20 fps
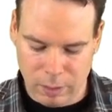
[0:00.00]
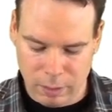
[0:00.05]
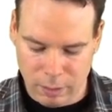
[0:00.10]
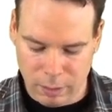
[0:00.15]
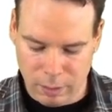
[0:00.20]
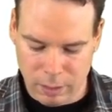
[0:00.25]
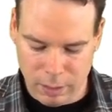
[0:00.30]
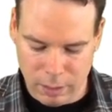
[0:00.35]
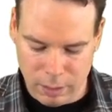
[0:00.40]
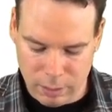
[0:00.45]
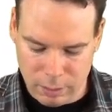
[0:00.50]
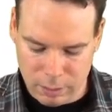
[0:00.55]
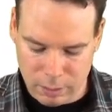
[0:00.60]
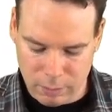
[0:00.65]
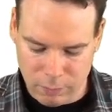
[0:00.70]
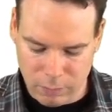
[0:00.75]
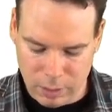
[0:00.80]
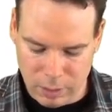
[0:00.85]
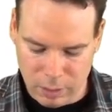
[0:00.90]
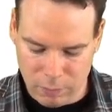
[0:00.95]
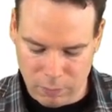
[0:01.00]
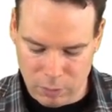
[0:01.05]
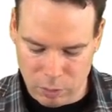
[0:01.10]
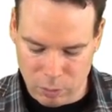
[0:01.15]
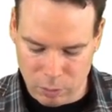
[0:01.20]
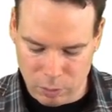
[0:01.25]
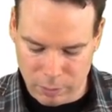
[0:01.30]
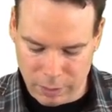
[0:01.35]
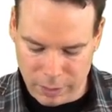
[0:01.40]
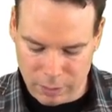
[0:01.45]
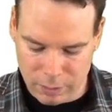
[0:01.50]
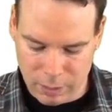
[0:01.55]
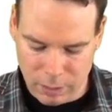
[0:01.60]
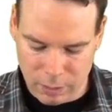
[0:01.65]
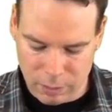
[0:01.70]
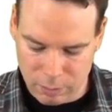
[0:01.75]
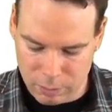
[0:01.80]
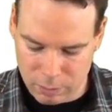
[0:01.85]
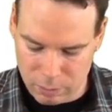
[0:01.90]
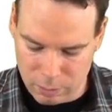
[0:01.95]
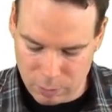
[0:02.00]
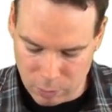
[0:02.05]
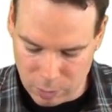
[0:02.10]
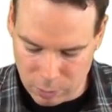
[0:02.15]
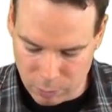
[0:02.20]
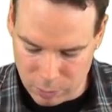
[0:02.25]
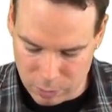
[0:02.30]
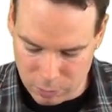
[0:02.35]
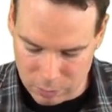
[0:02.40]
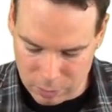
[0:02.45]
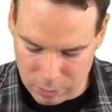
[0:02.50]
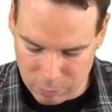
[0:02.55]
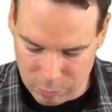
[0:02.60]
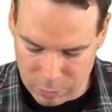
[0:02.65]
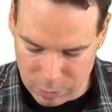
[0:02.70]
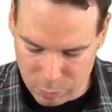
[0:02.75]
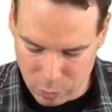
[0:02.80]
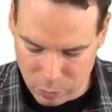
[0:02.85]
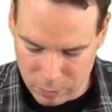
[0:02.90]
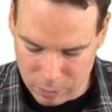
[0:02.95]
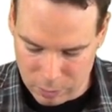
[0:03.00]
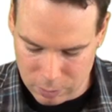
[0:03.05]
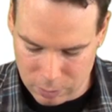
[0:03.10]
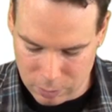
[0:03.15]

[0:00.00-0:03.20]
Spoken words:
the heights of the individual rectangles where we're using the midpoint.